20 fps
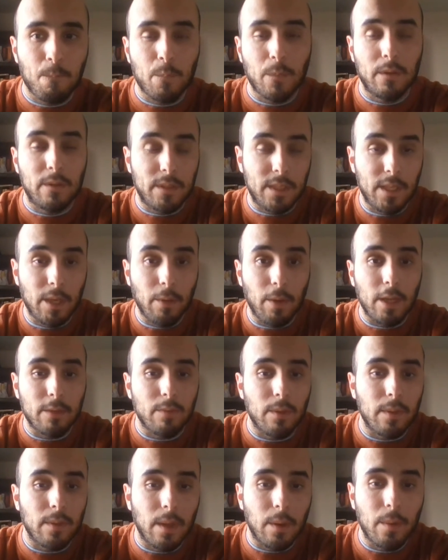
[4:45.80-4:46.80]
serious
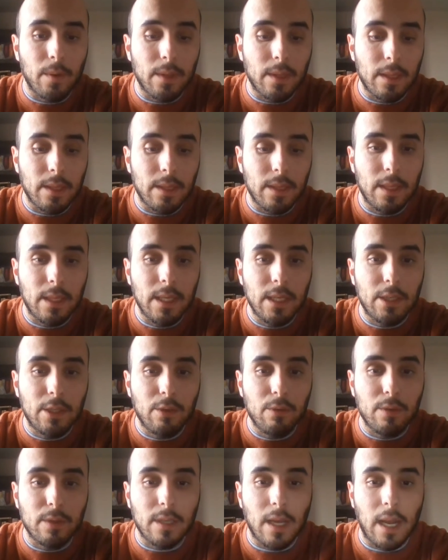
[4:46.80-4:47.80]
when these
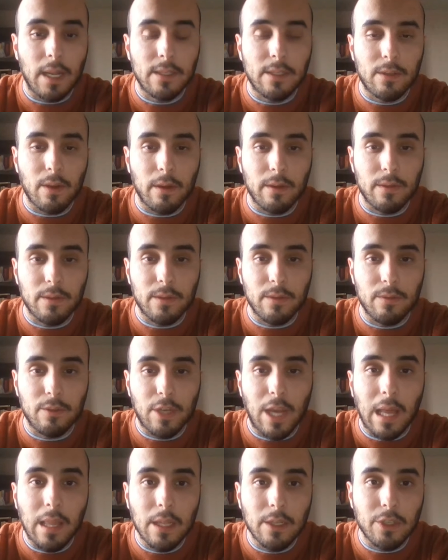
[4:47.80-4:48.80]
two sides start to
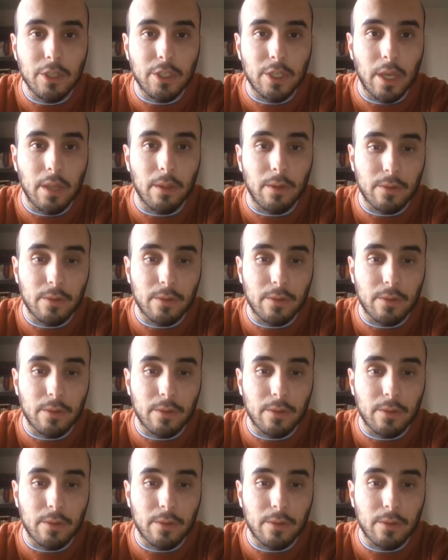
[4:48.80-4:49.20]
challenge each other.